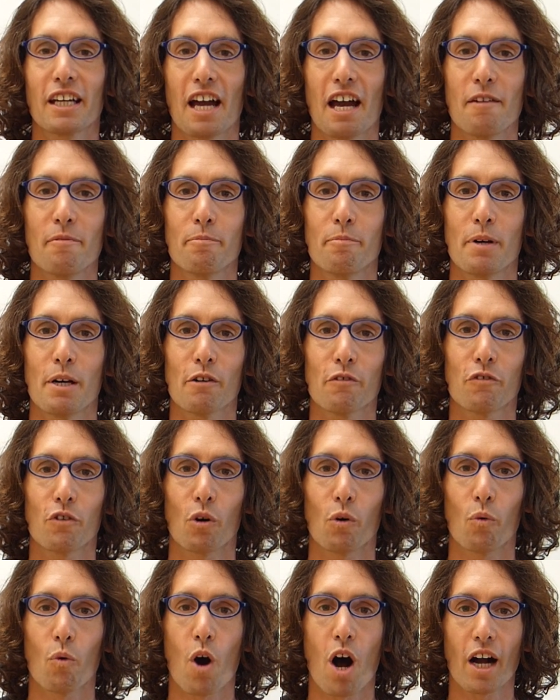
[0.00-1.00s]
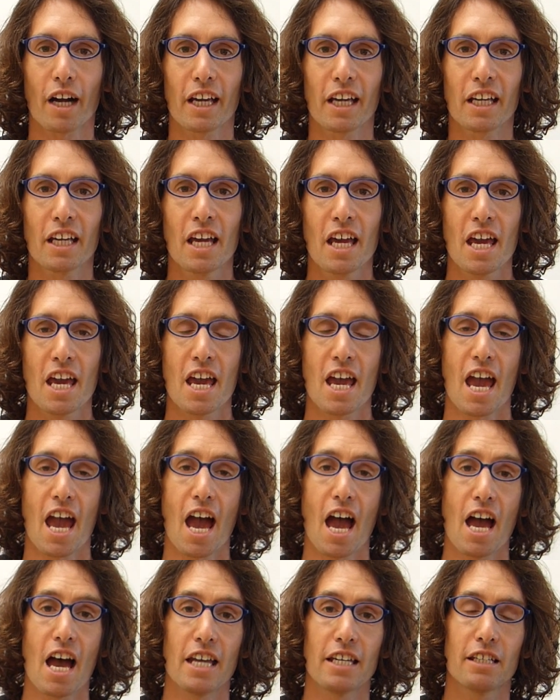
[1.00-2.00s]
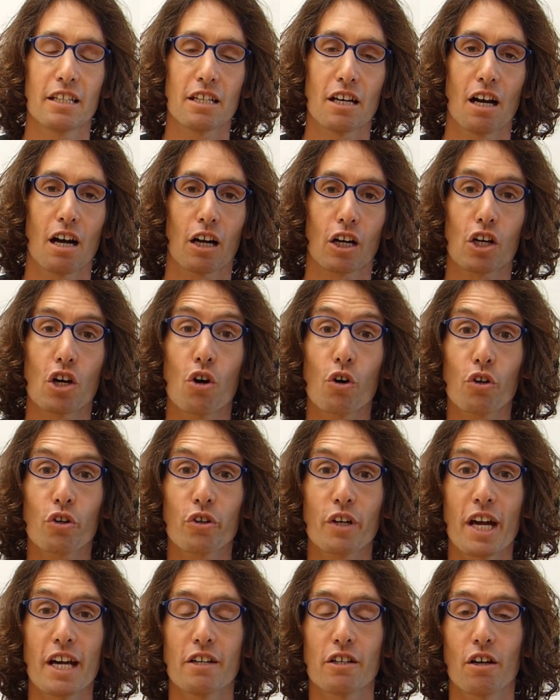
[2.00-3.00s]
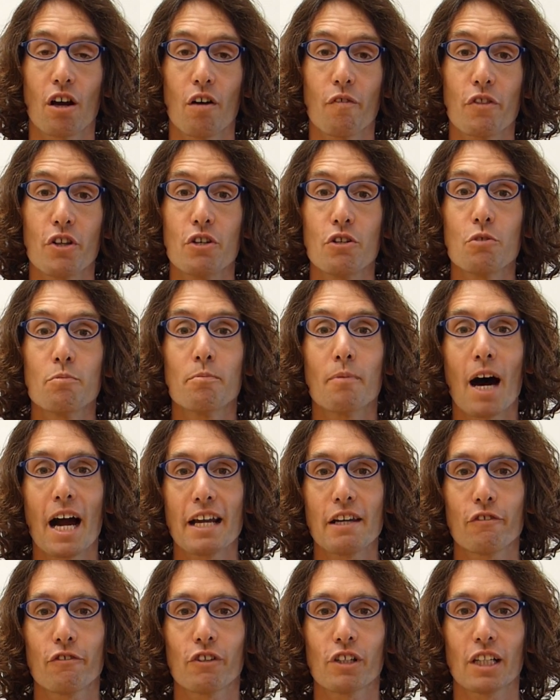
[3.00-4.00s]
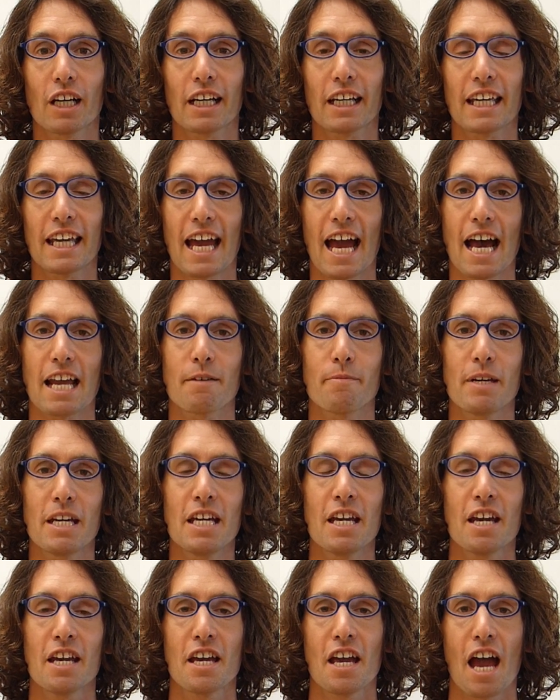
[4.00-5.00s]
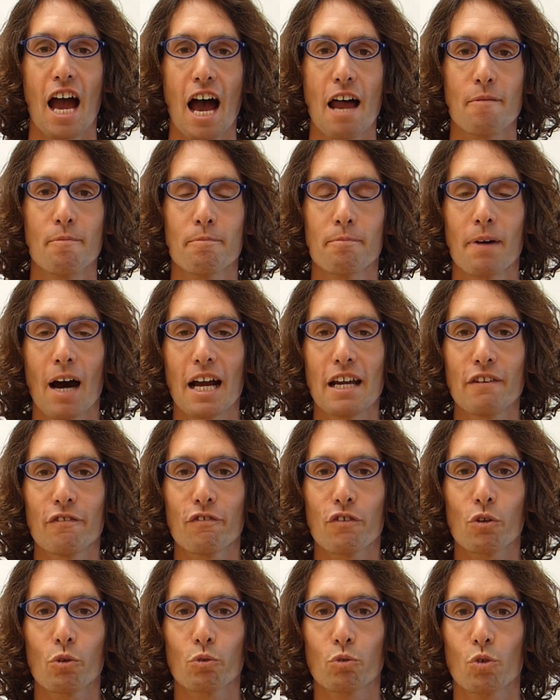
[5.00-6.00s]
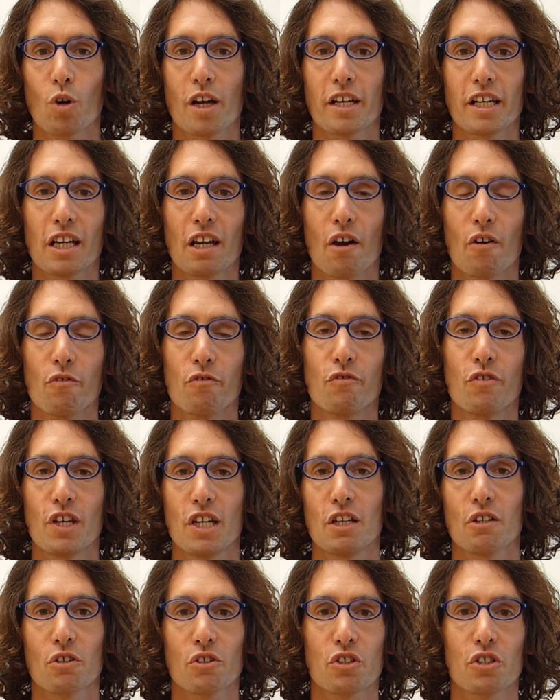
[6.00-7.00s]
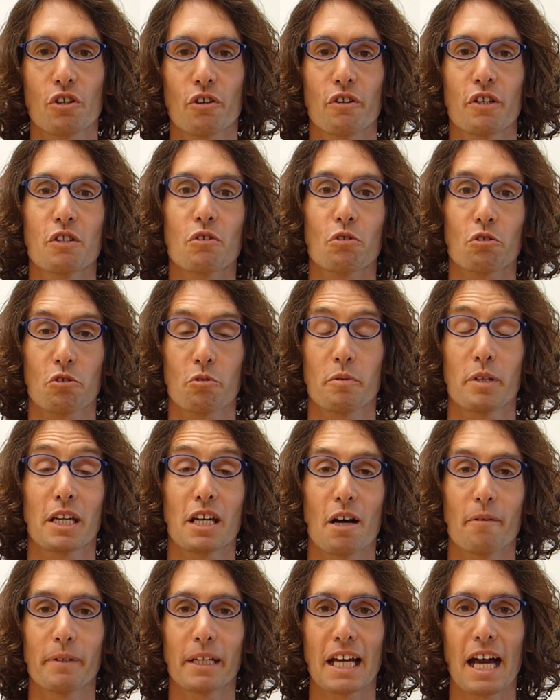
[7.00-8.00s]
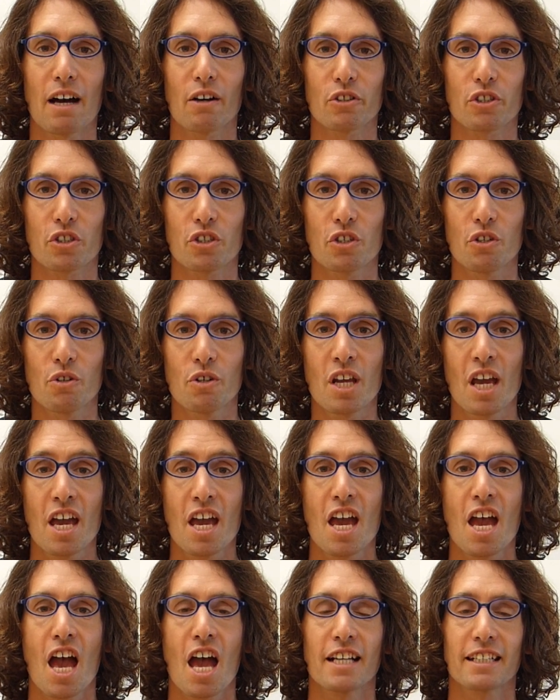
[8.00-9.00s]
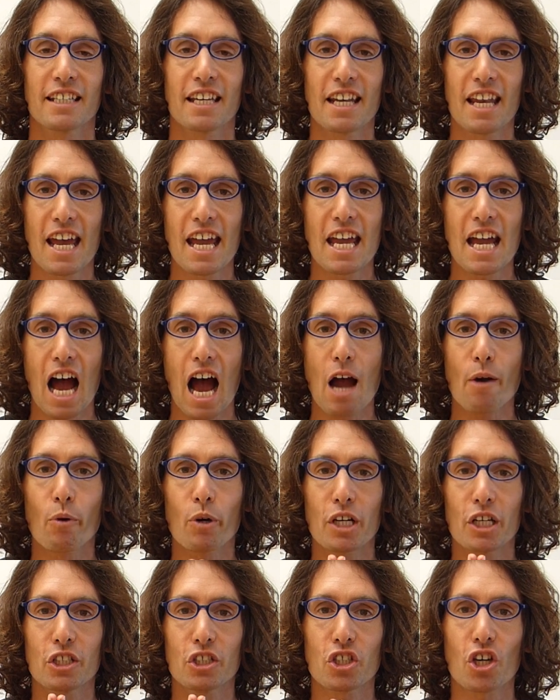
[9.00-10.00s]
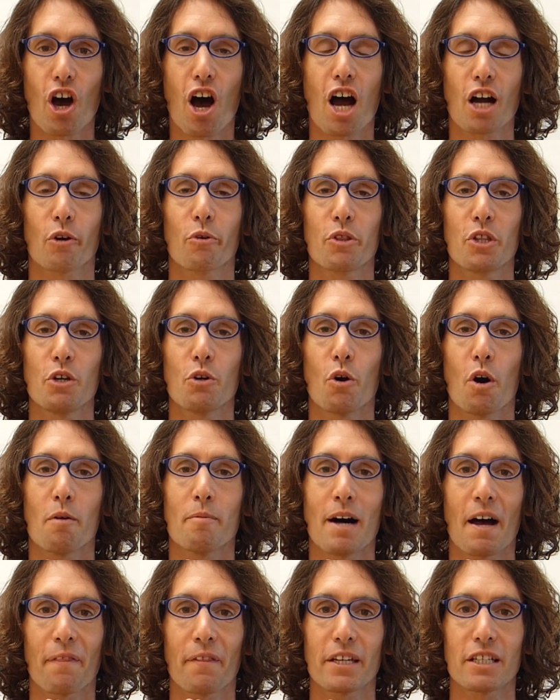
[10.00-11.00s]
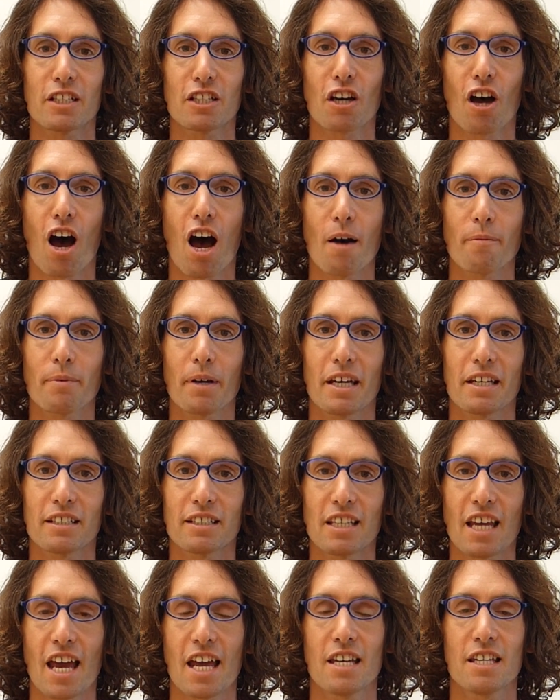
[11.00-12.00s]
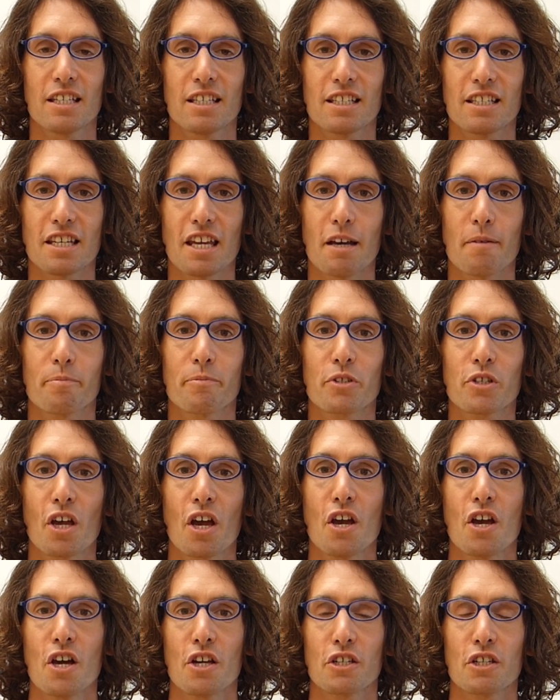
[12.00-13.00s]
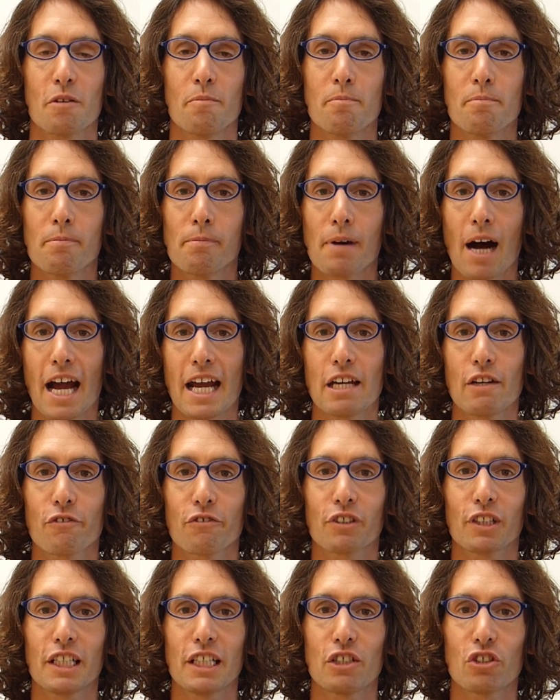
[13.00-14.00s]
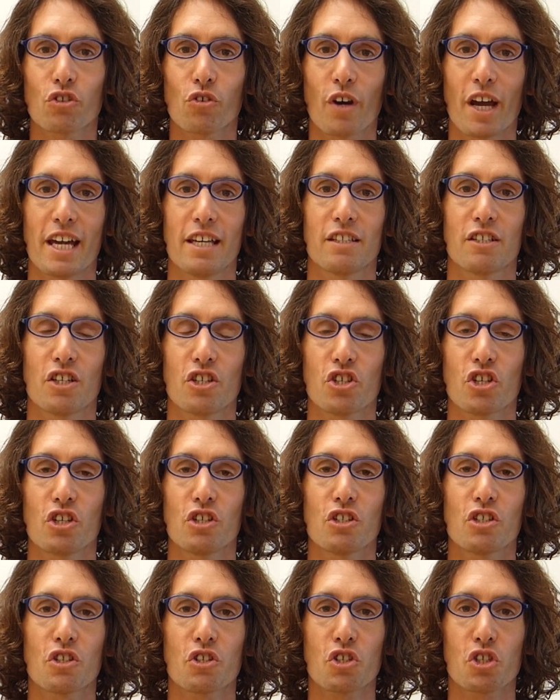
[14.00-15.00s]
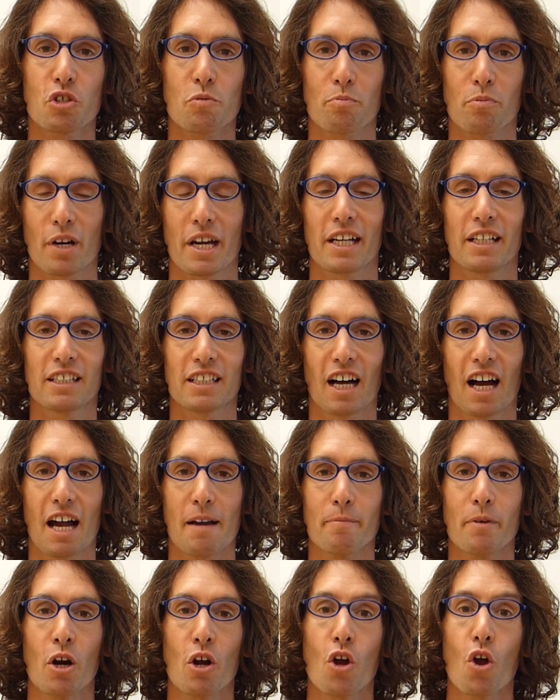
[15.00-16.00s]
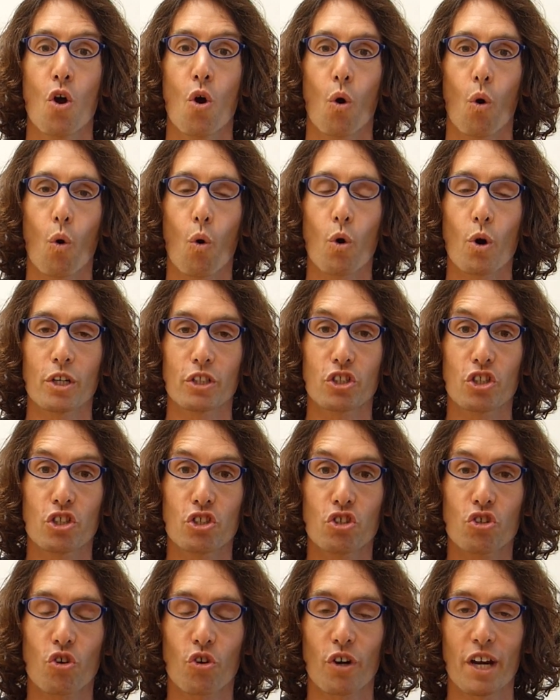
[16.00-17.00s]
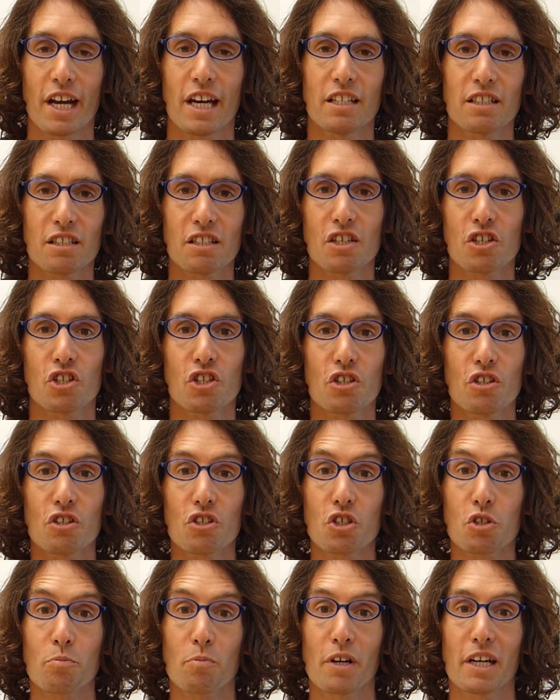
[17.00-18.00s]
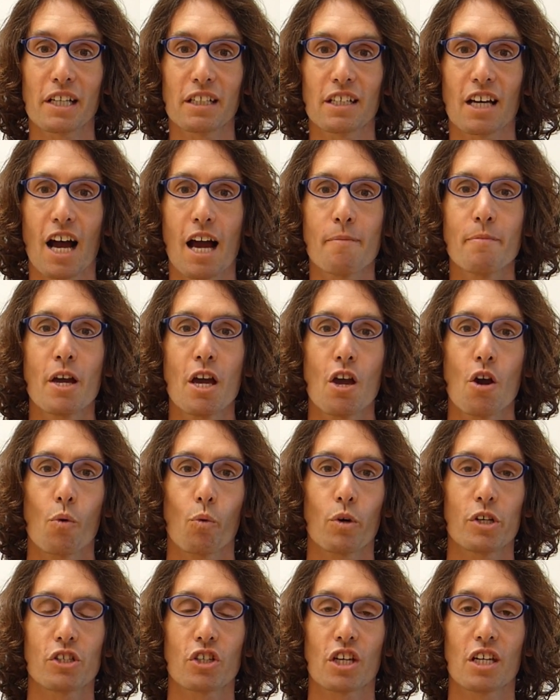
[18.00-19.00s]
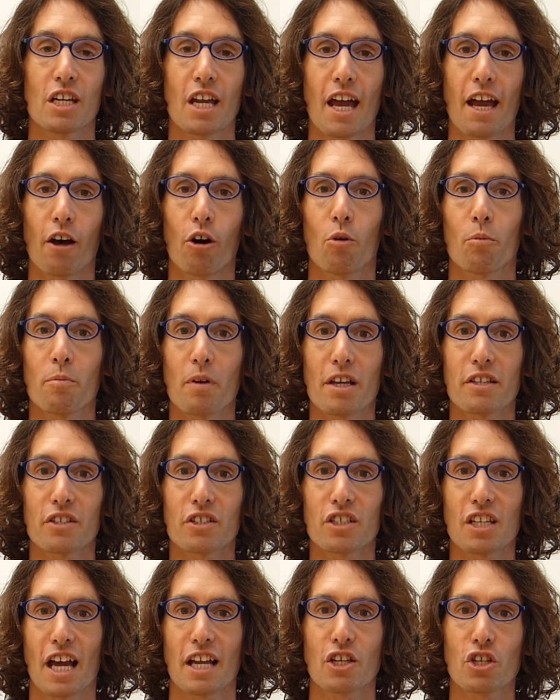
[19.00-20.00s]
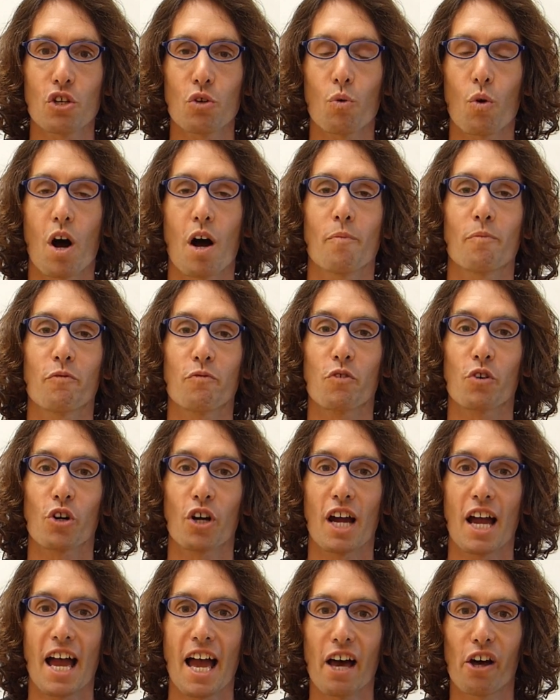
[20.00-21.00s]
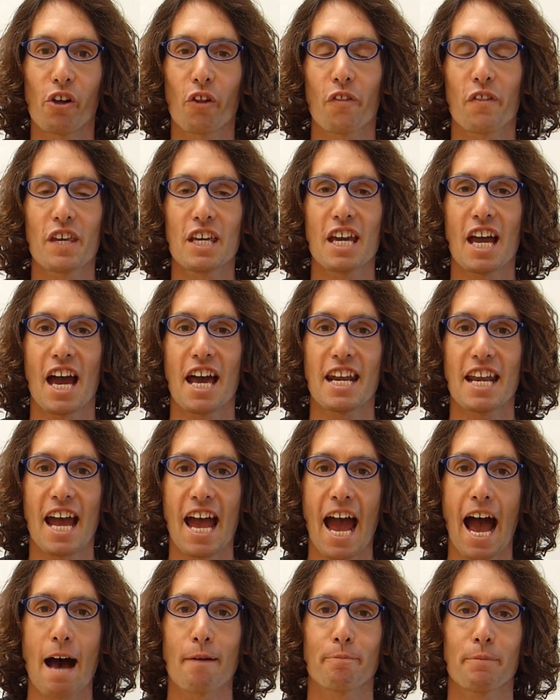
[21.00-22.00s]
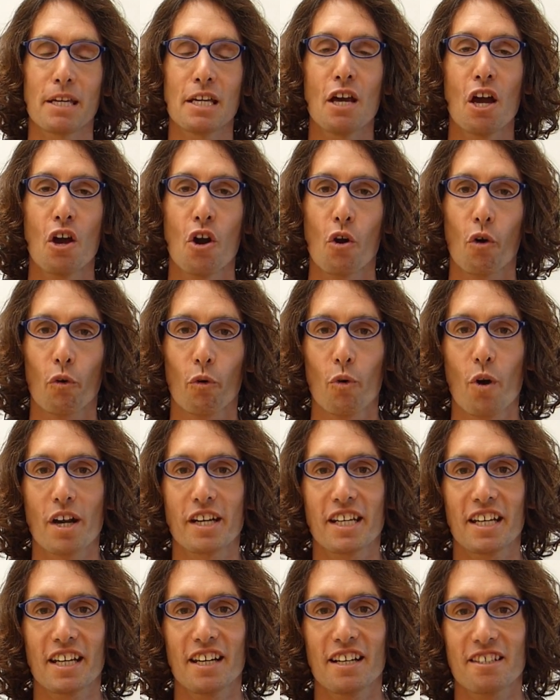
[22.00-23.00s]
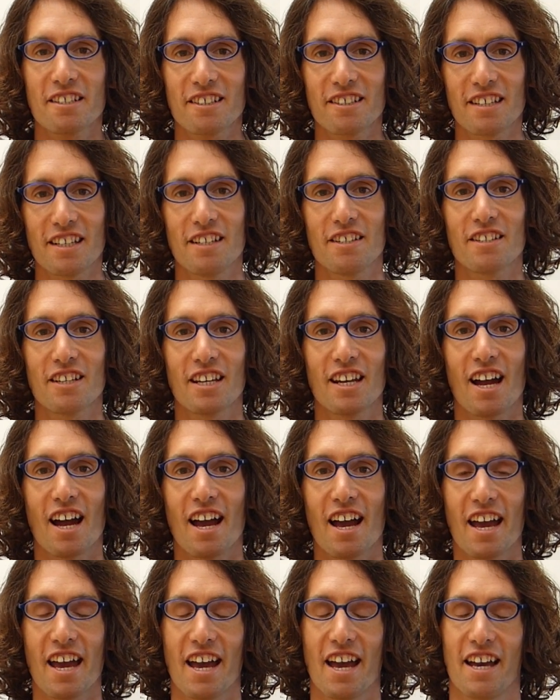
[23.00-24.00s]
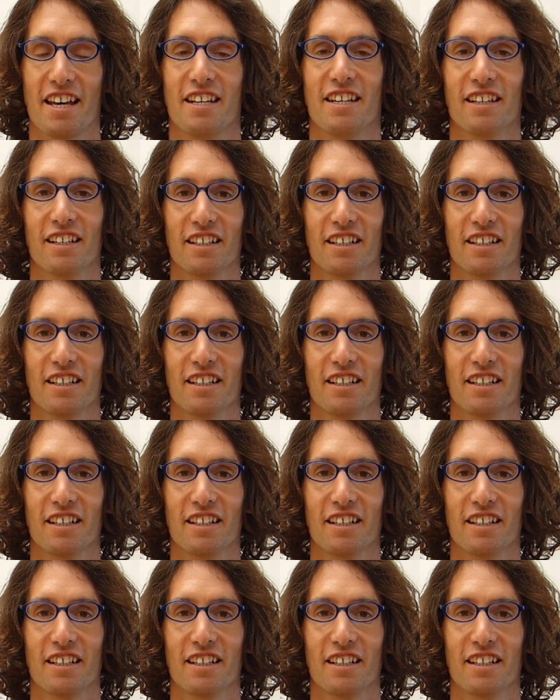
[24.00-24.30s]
and Barefoot Walking and co-creator of the new Mindful Academy and Mindful Running video series, which will be coming out soon. Today I want to talk with you about the top 10 tips to mindfully transition to springtime, or to transition to springtime, which can help set you up for a healthy and happy running season ahead.